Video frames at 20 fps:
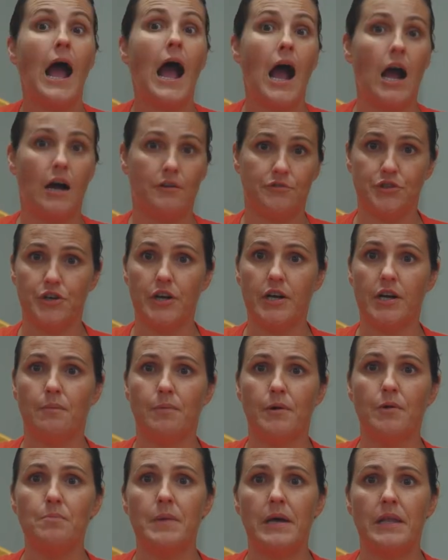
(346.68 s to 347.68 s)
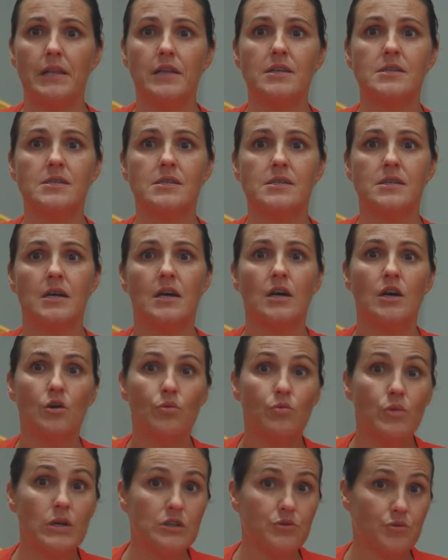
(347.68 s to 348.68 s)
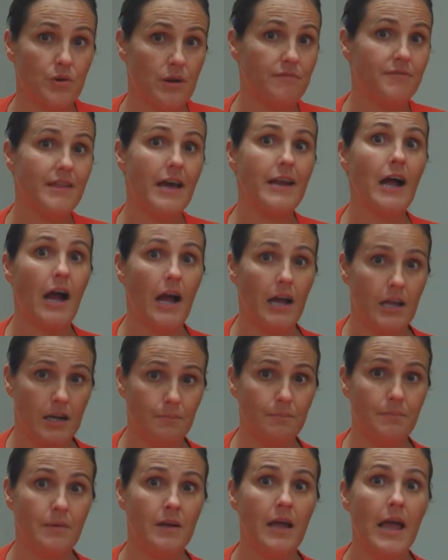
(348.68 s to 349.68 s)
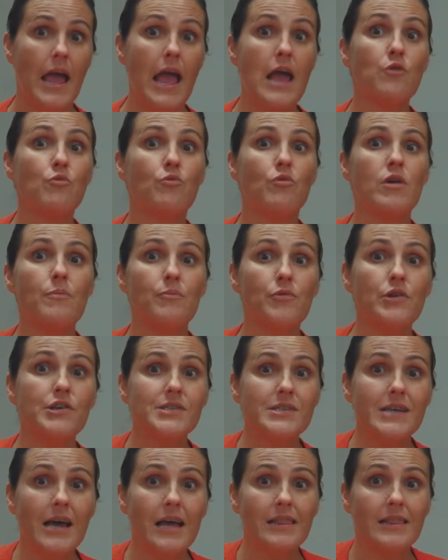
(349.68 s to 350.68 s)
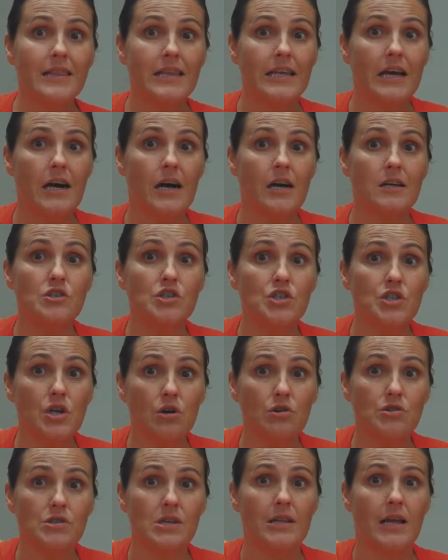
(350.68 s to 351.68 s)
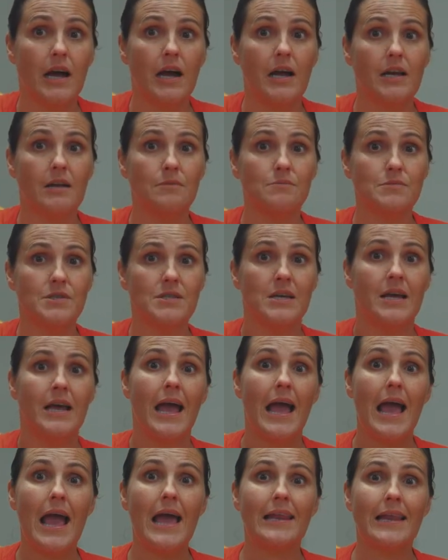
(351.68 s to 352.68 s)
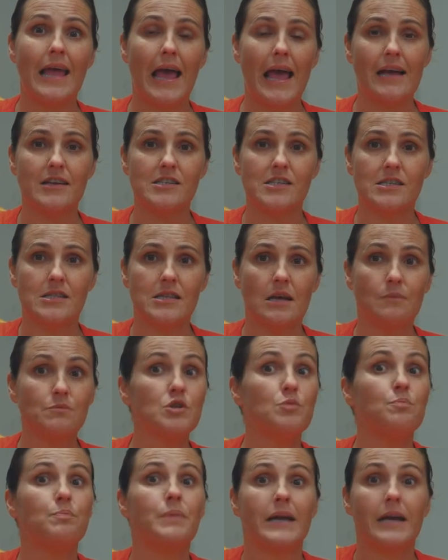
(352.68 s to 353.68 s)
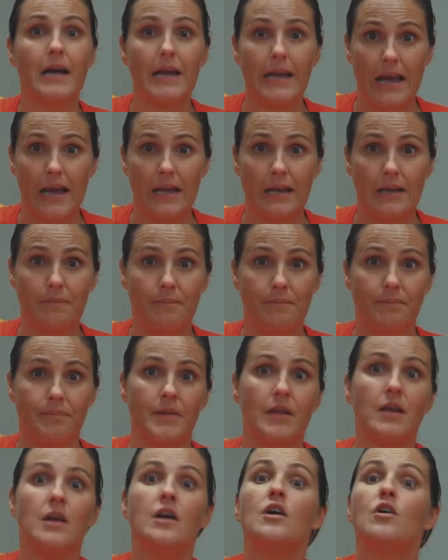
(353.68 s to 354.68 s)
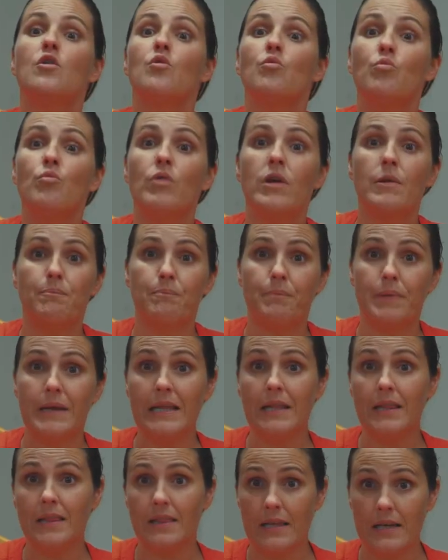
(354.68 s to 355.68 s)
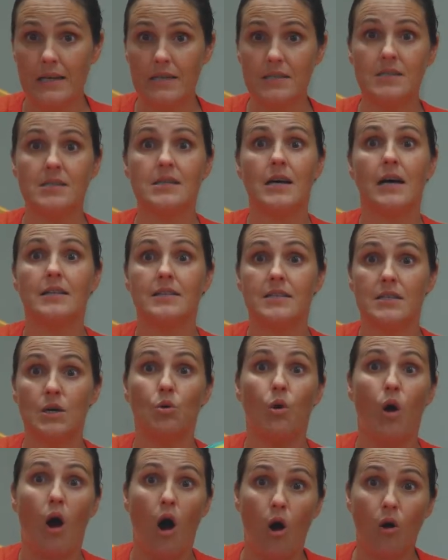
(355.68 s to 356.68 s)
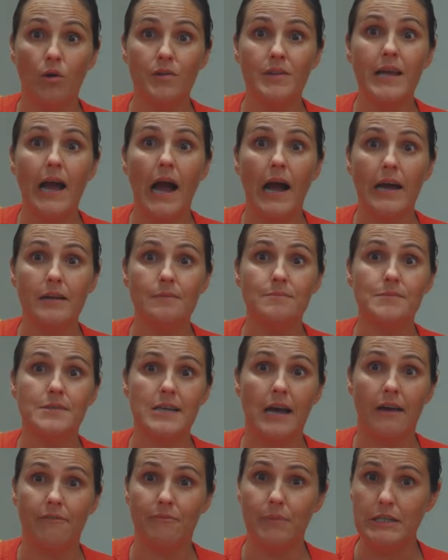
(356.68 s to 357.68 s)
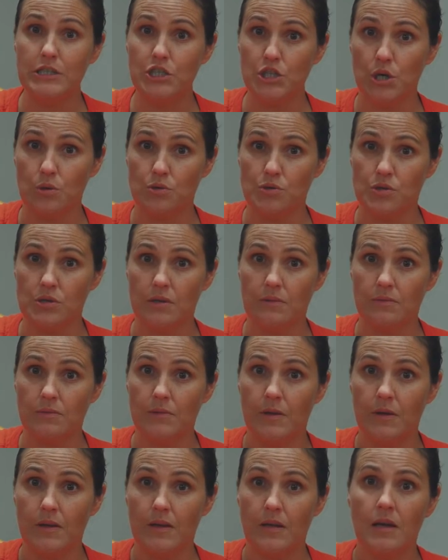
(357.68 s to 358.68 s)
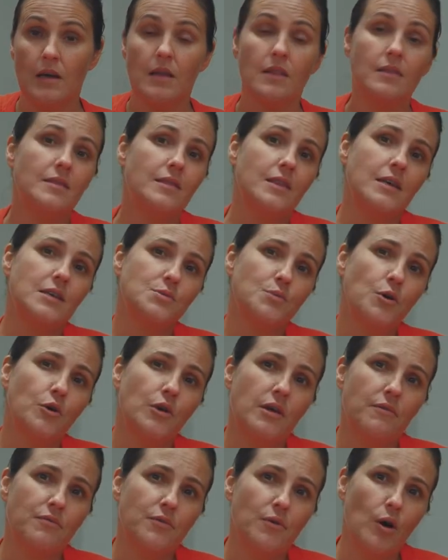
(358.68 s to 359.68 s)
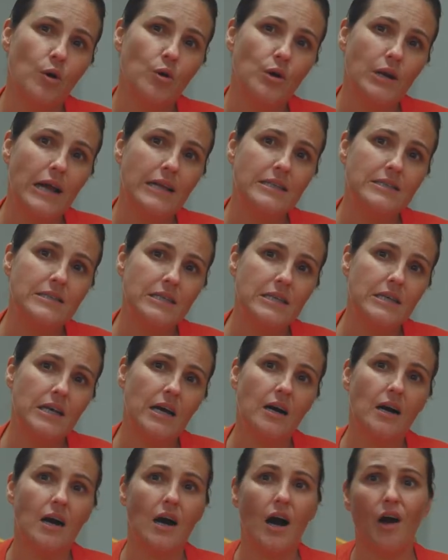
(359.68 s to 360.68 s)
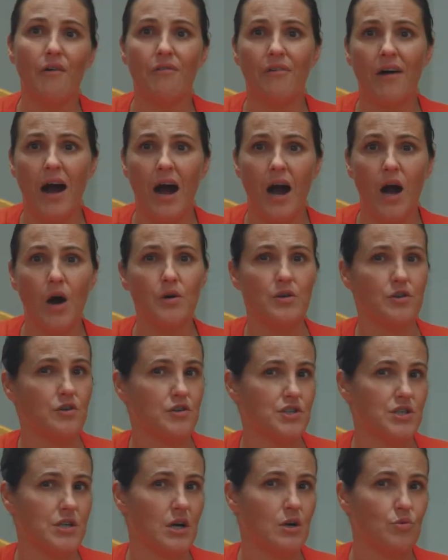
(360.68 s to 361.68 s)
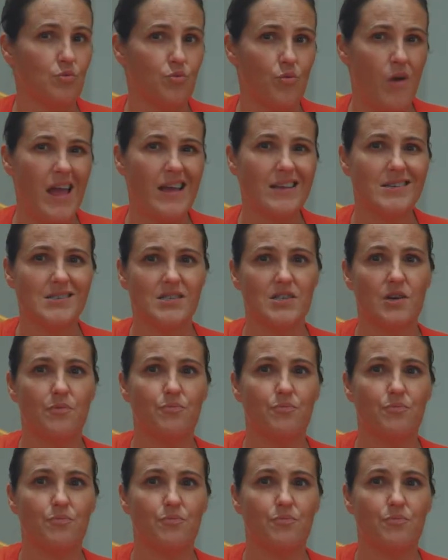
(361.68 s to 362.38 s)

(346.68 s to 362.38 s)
After a couple minutes, retrieve that item and represent the unchosen items and ask them to pick again. Repeat this until all the items have been chosen. This will give you a good idea of how your child ranks their